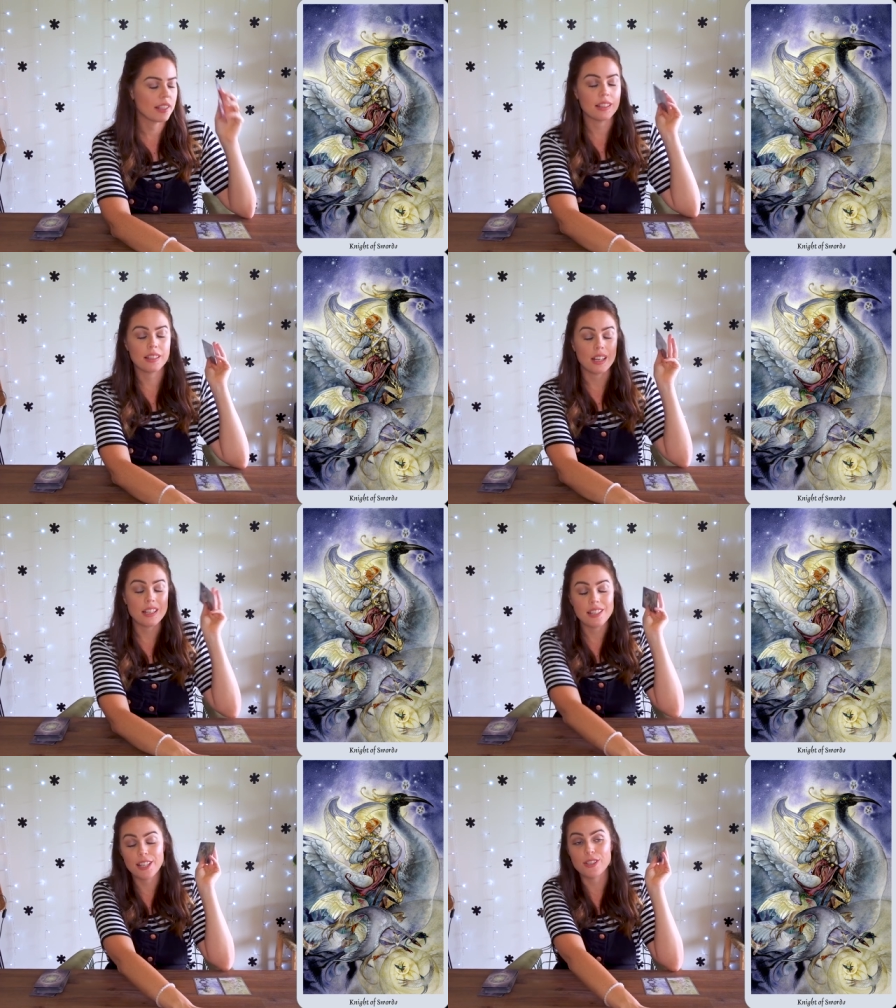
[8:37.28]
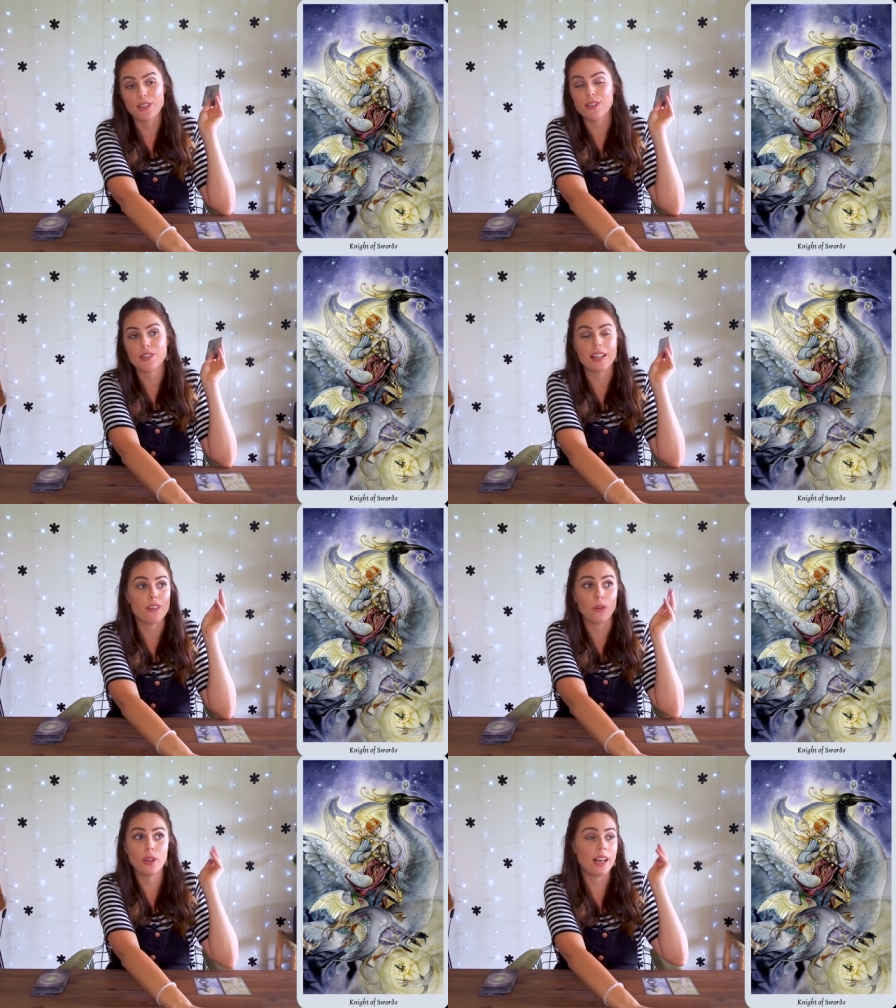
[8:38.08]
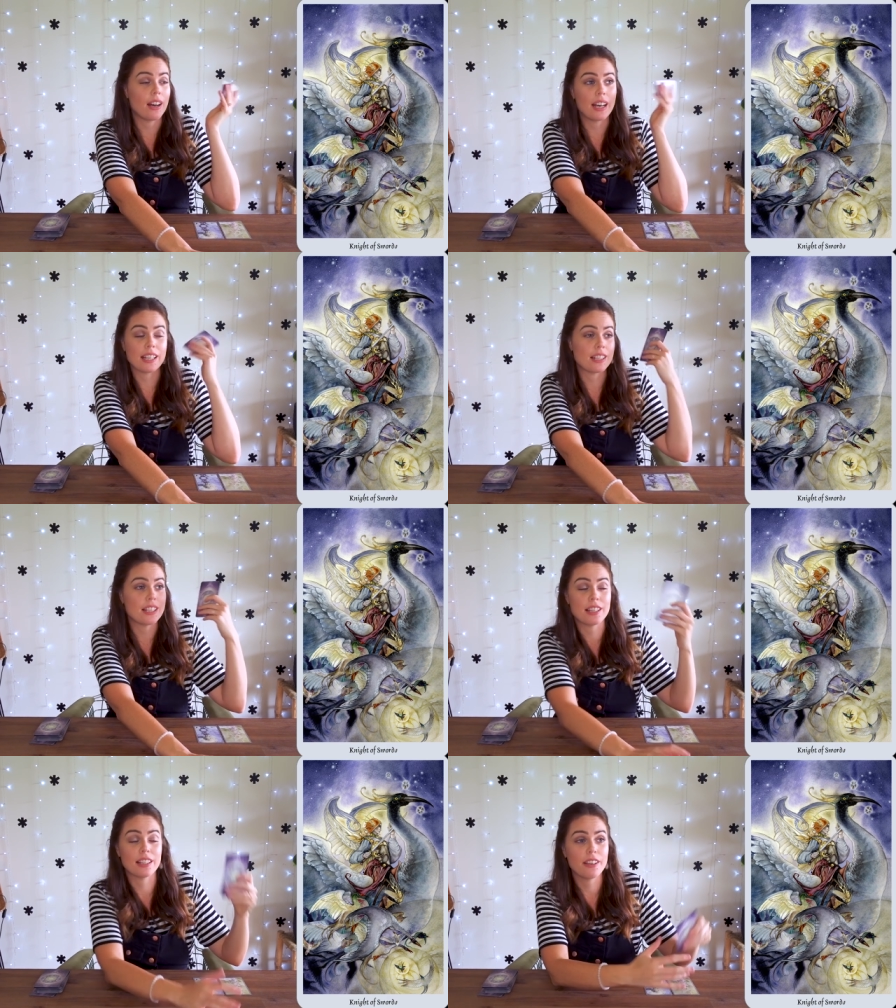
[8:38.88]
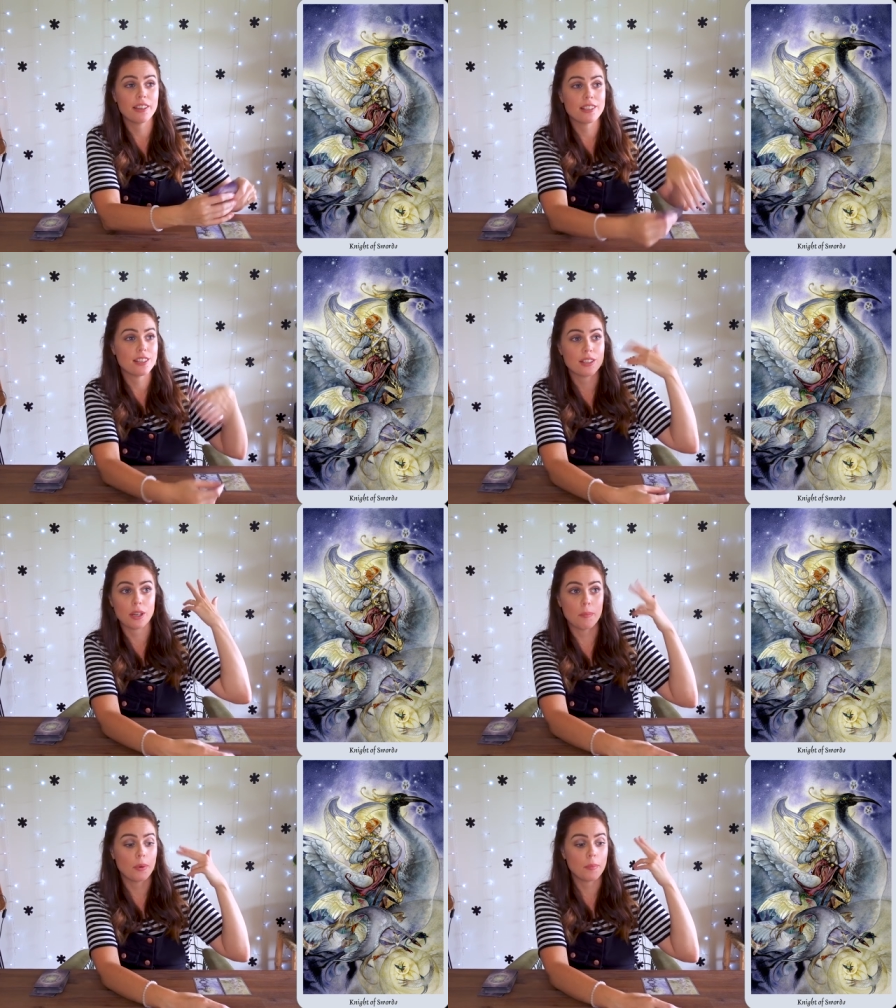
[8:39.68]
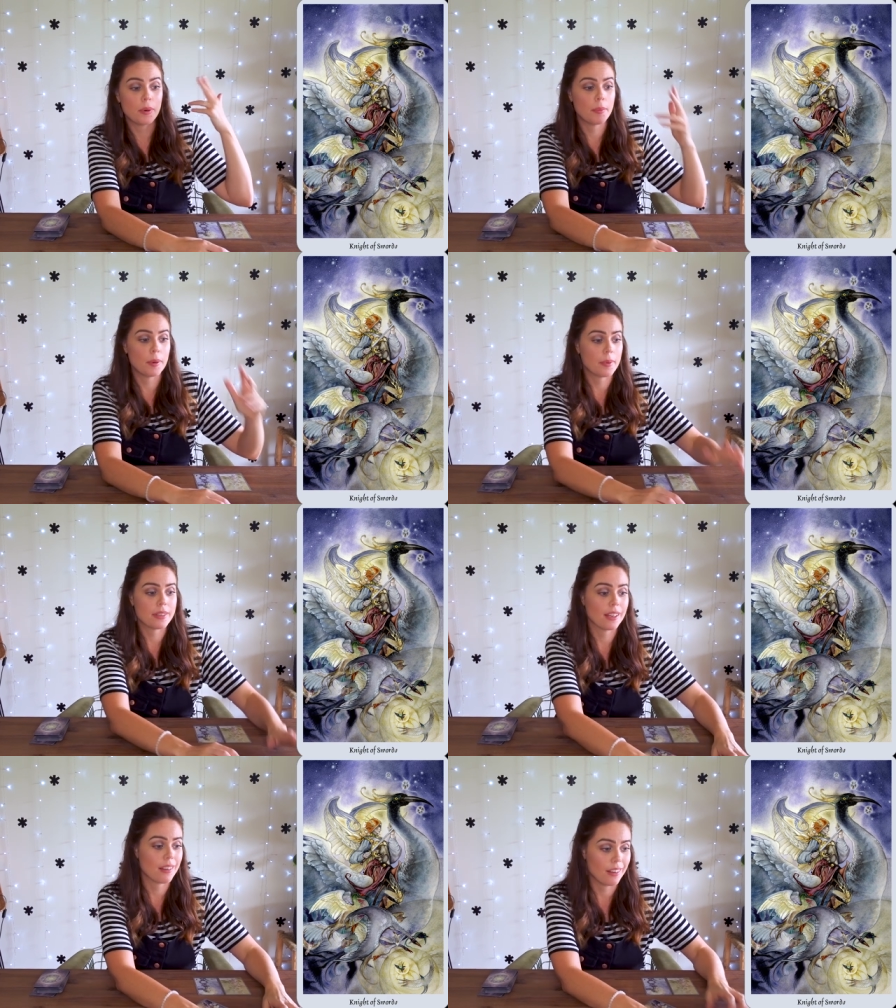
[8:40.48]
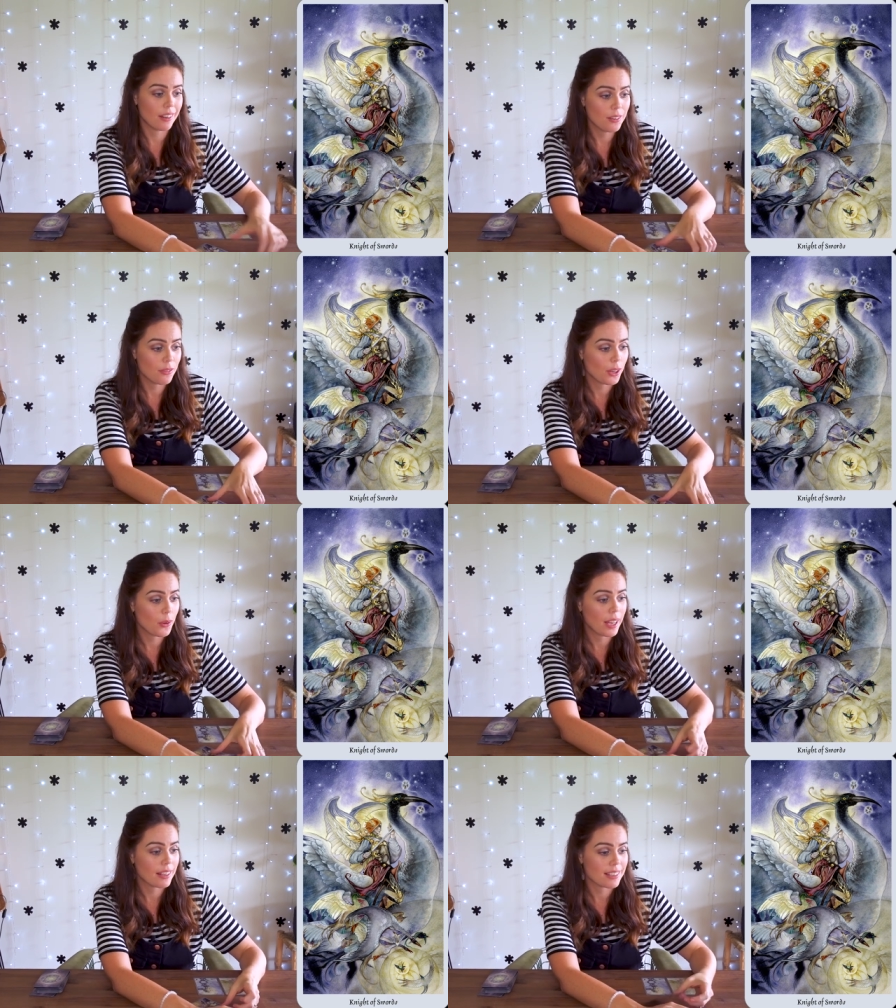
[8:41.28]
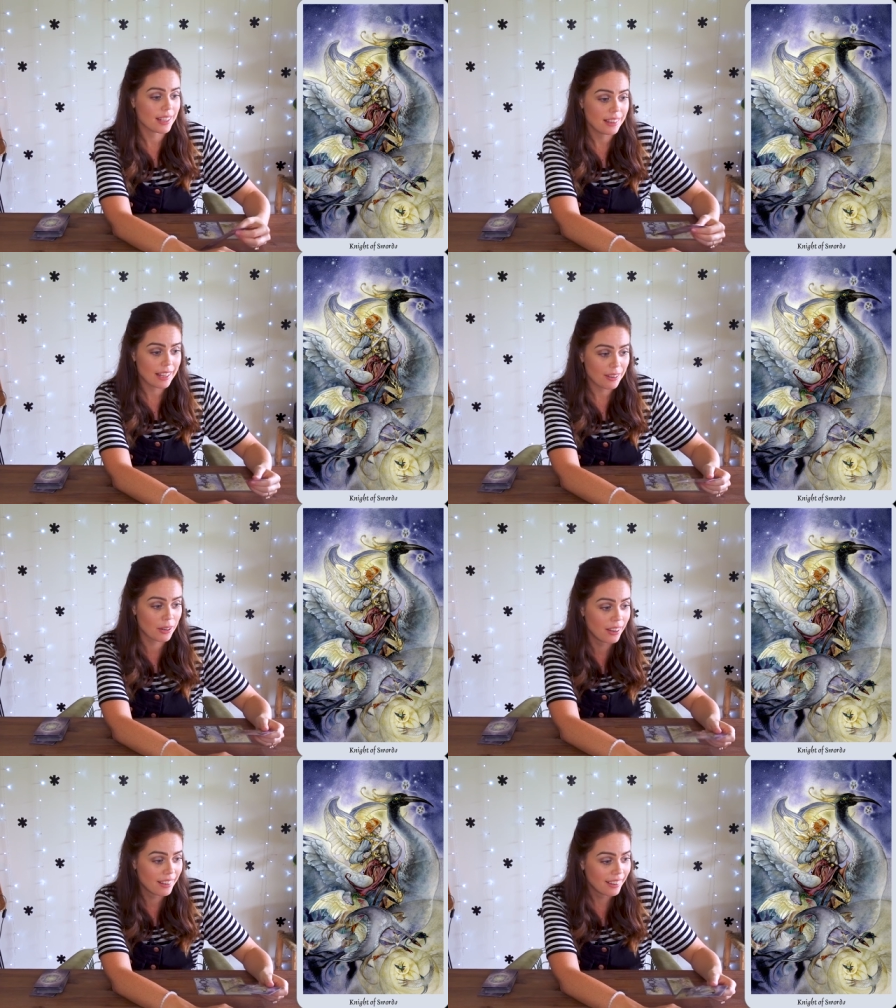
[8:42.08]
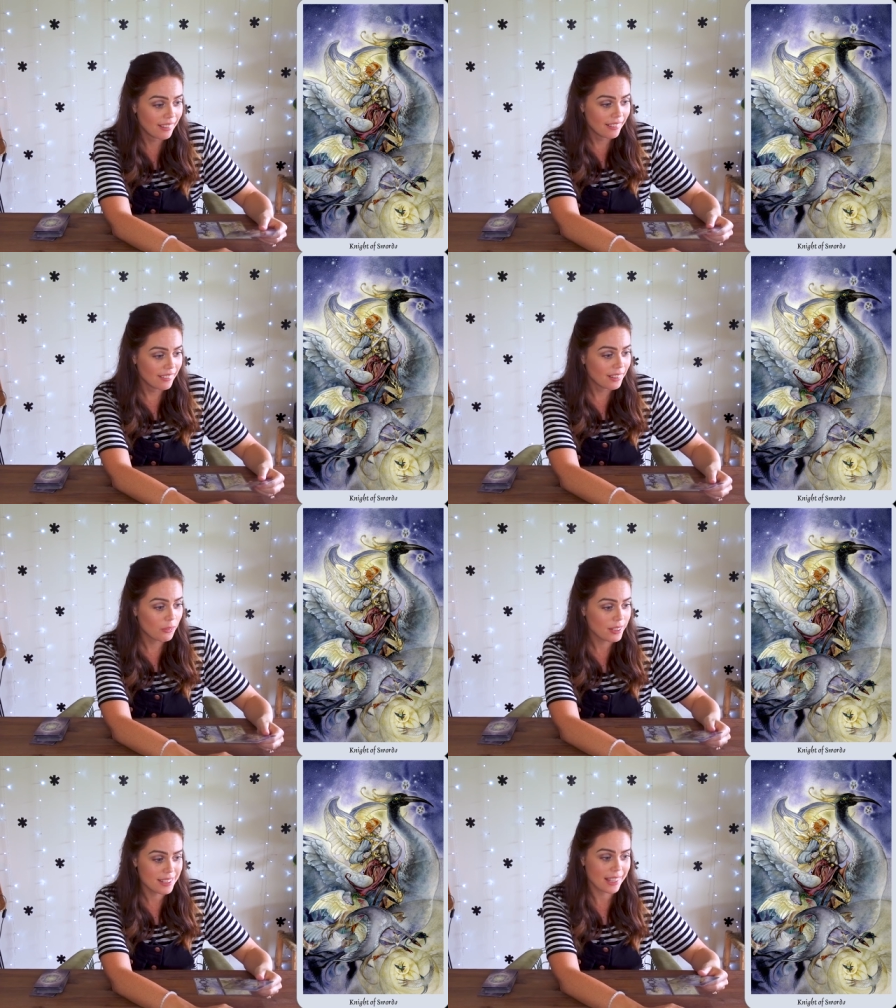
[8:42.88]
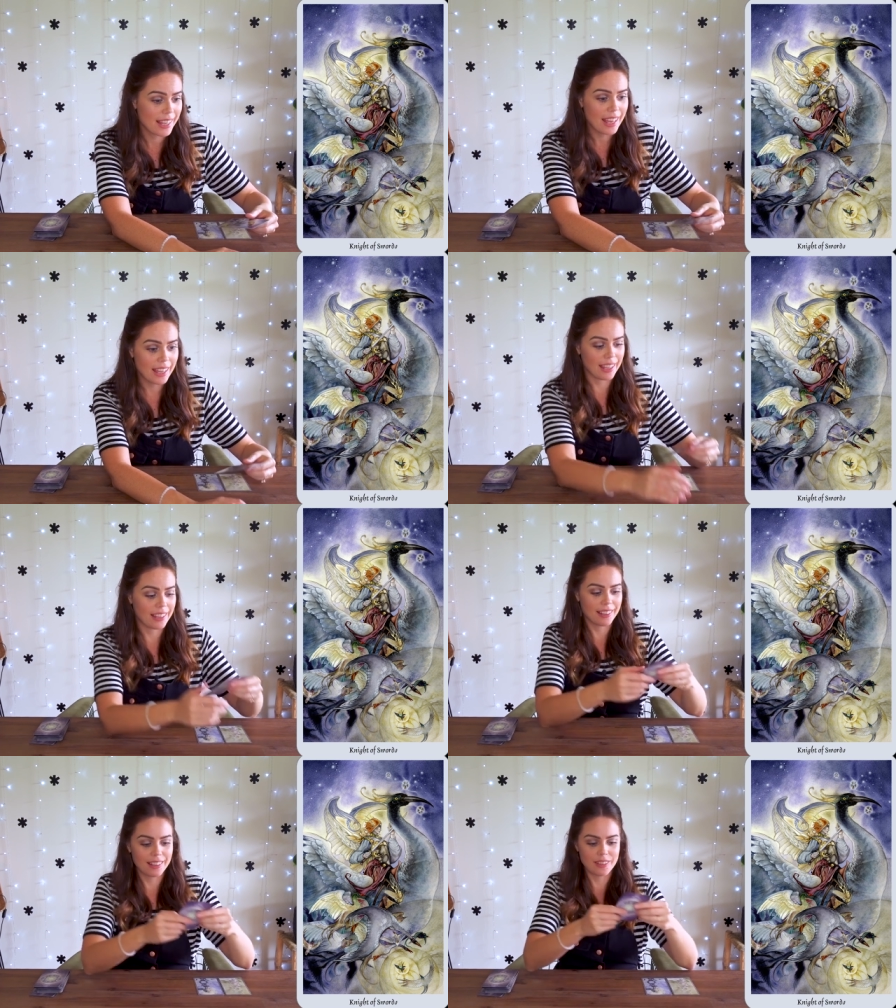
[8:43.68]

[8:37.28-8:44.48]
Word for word: da. I just hear don't, the lyrics have just gone boom, boom, boom. I was like, I don't even know how to sing that. What's the key?